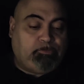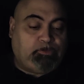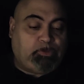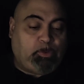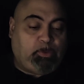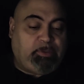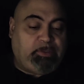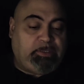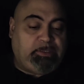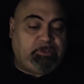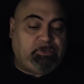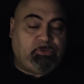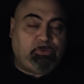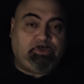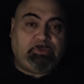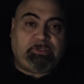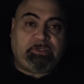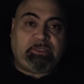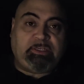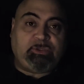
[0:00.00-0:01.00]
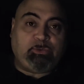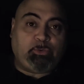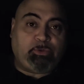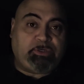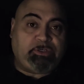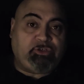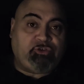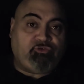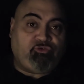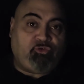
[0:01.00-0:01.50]
when these two cities were
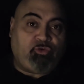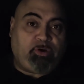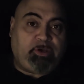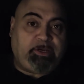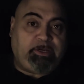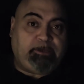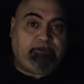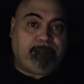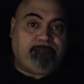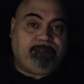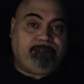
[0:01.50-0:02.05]
destroyed.